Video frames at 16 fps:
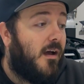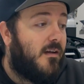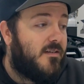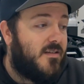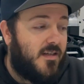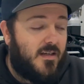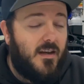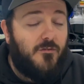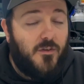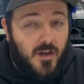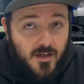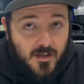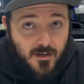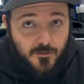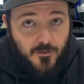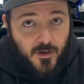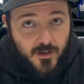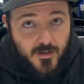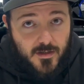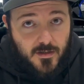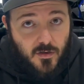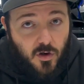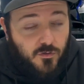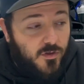Significant
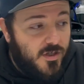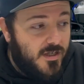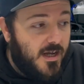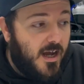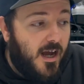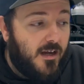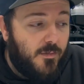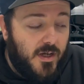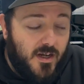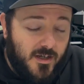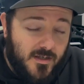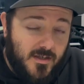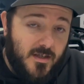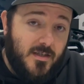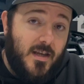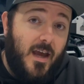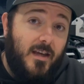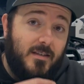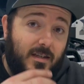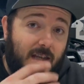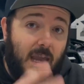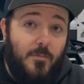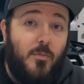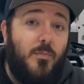difference over stock because this has
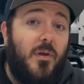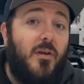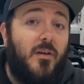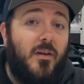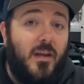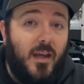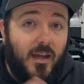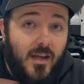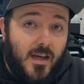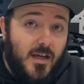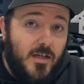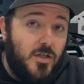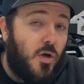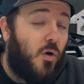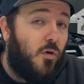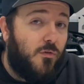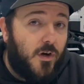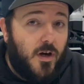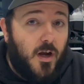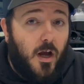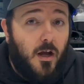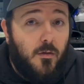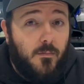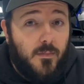the capability to
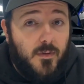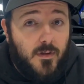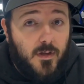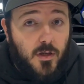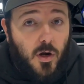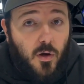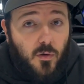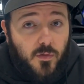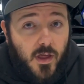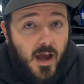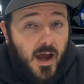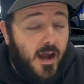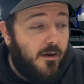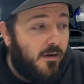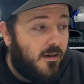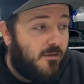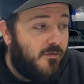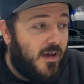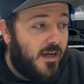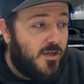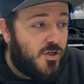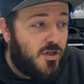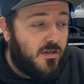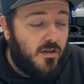overcome, you know, the higher
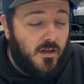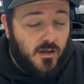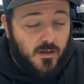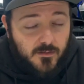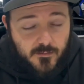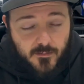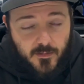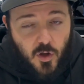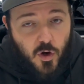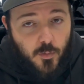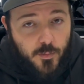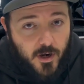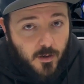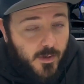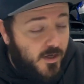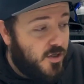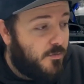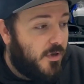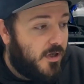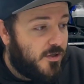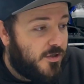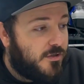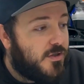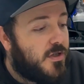elevation, the lower barometric
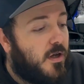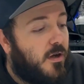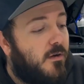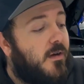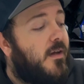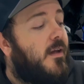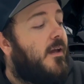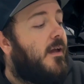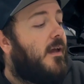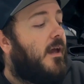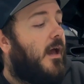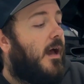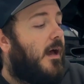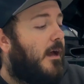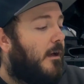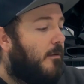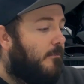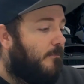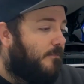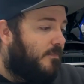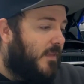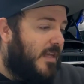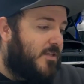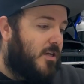pressure. So
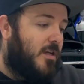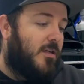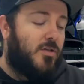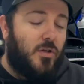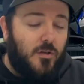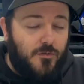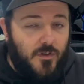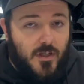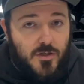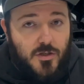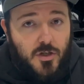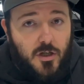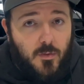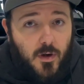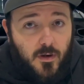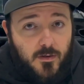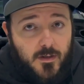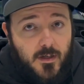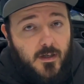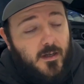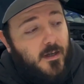that's going to do it for this turbo.